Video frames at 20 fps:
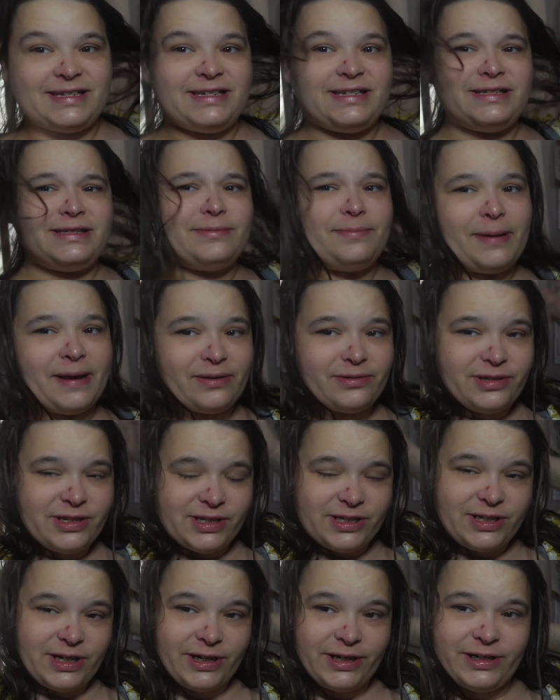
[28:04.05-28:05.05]
is about to
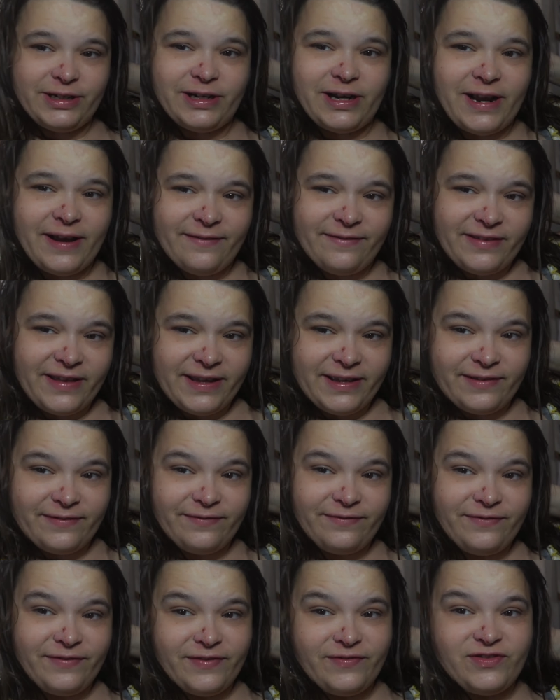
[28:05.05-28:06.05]
start. I have like
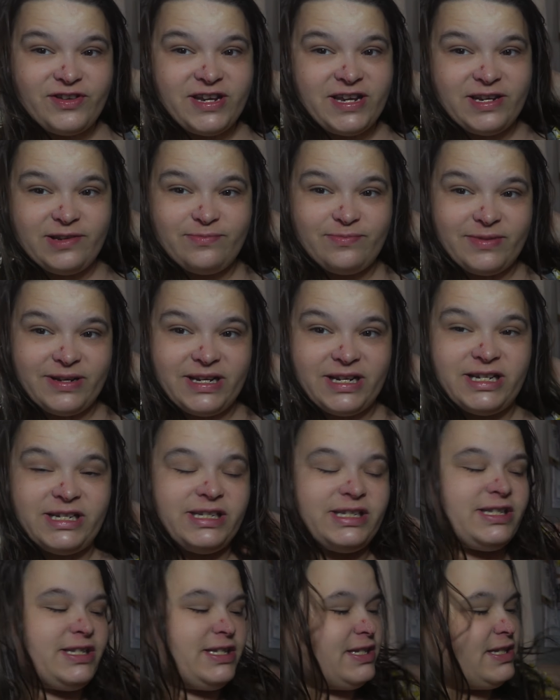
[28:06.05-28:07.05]
15
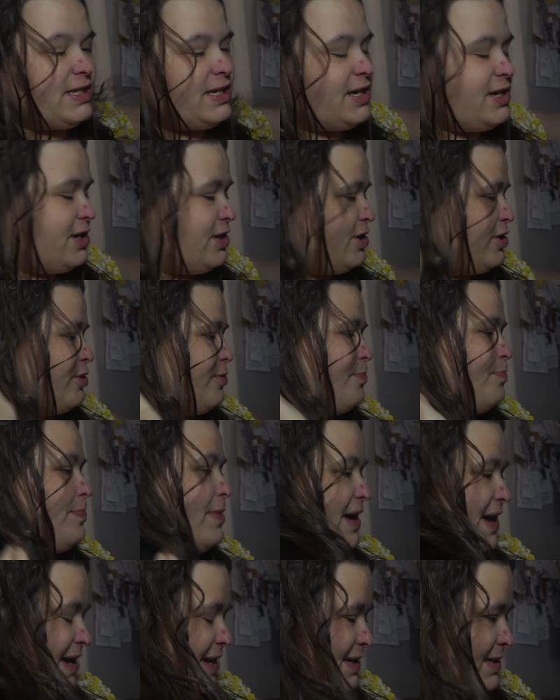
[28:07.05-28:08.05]
minutes,
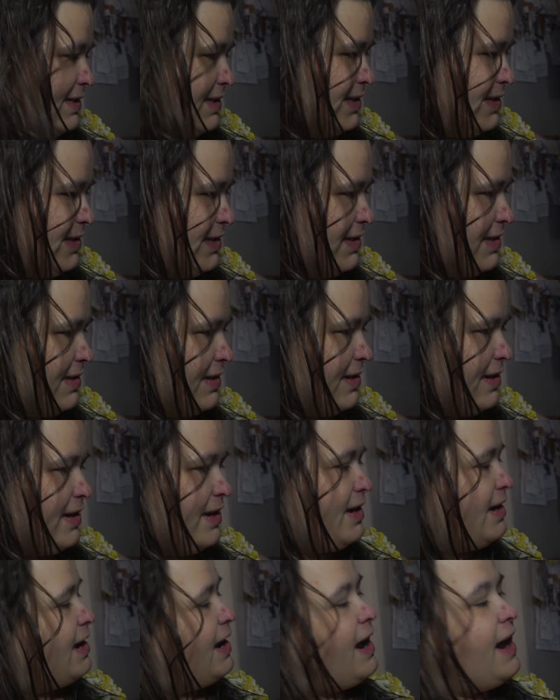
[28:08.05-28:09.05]
but
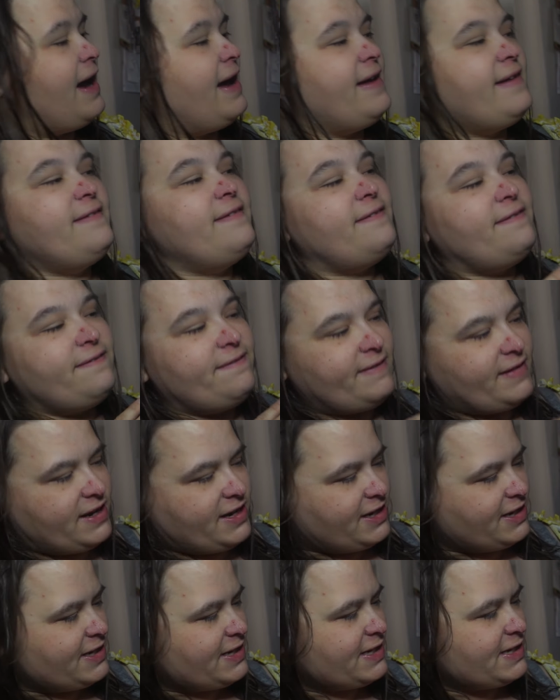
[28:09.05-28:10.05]
I
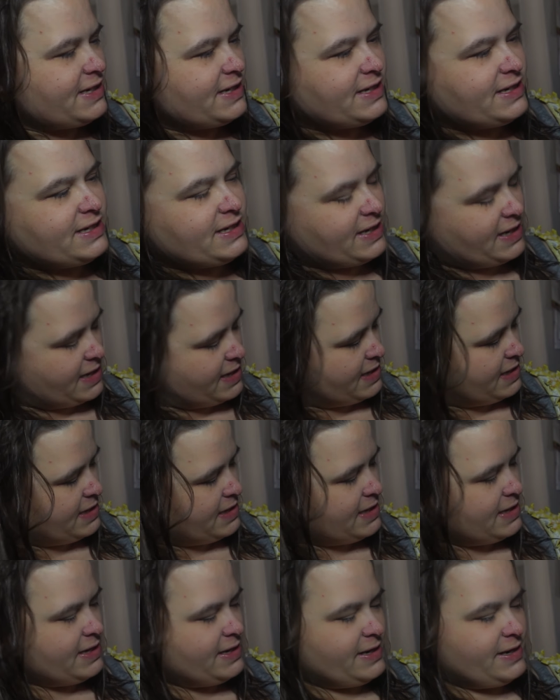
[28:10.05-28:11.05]
finished
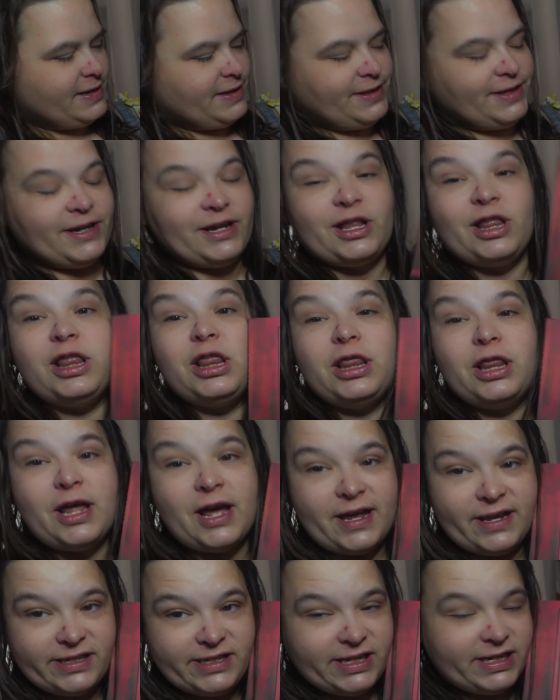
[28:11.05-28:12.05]
The
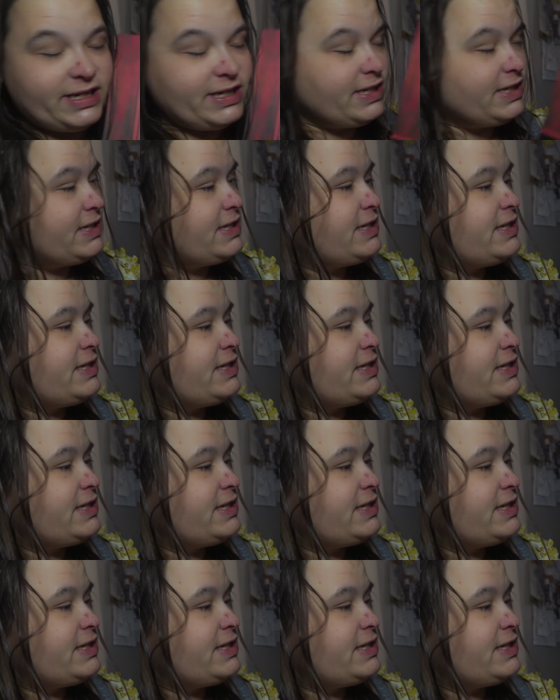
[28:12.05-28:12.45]
Closet